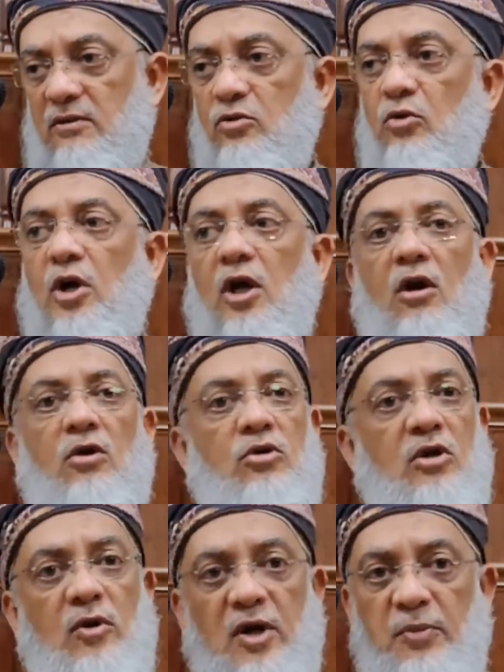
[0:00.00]
You cannot
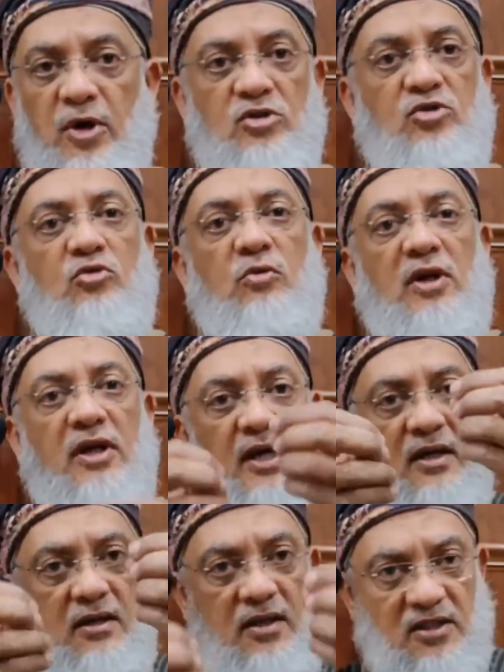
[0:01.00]
do your work because you will
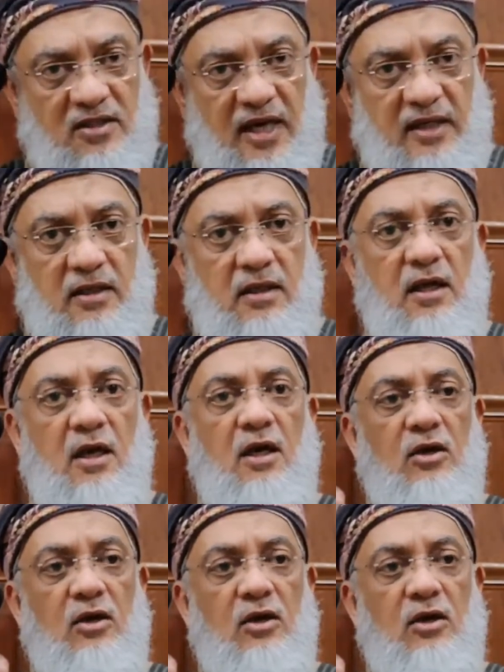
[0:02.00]
get distracted,